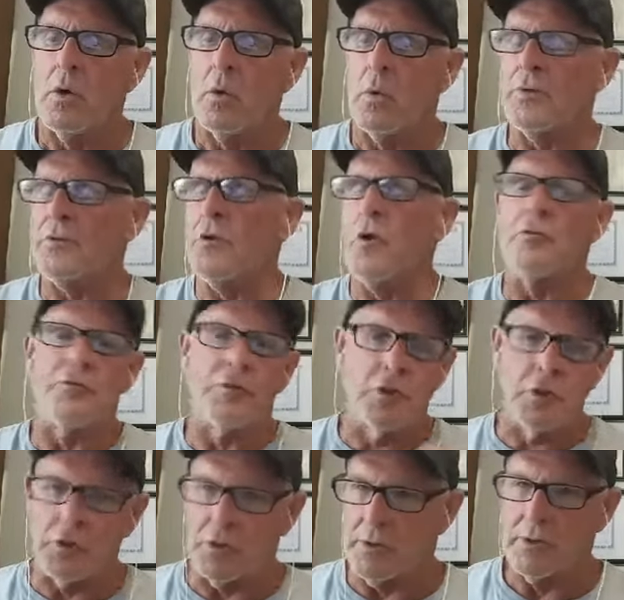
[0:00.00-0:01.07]
with no
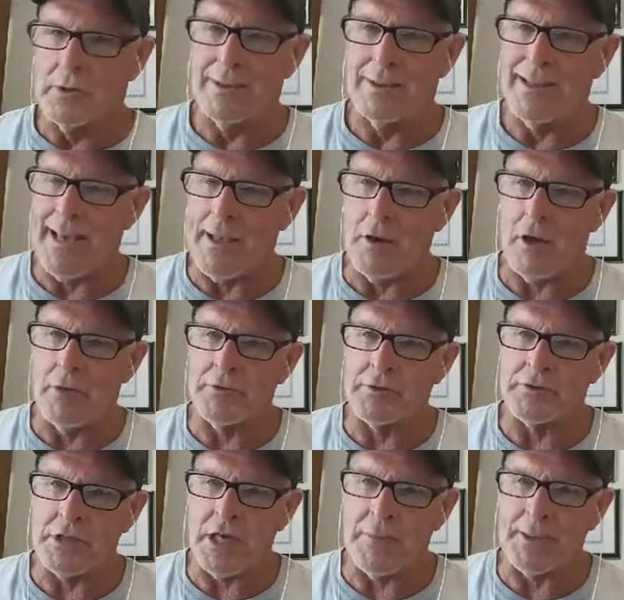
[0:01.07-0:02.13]
food at all in your
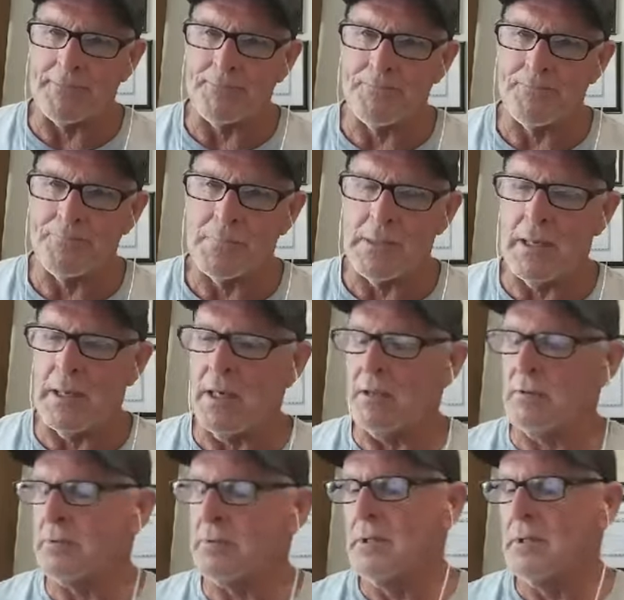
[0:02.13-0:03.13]
stomach. Now,